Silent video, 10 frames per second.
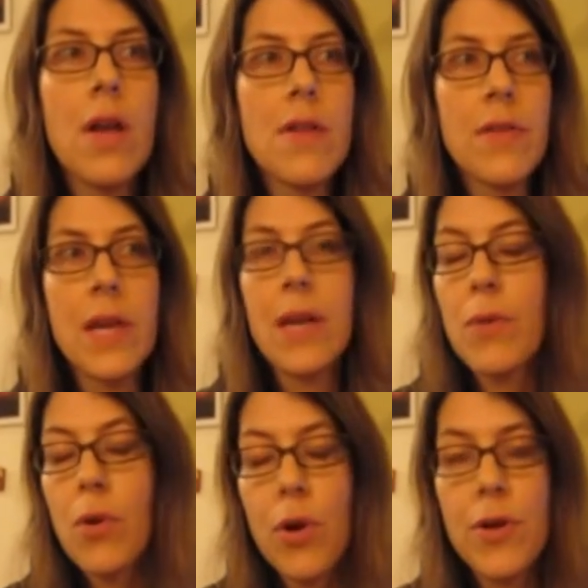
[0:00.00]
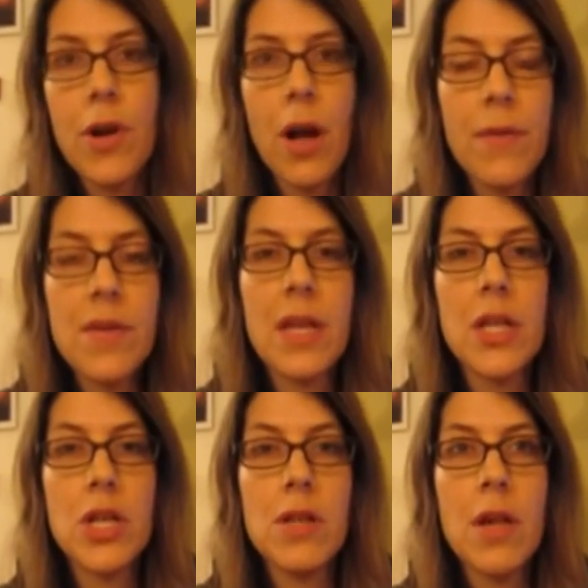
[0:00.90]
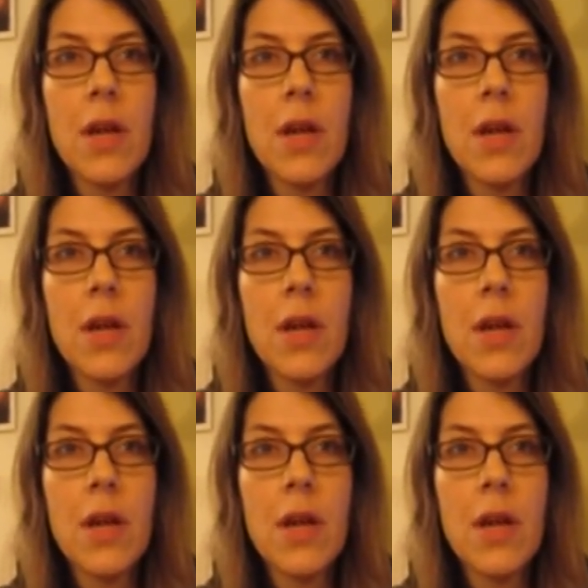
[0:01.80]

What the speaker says: so they can record your conversations.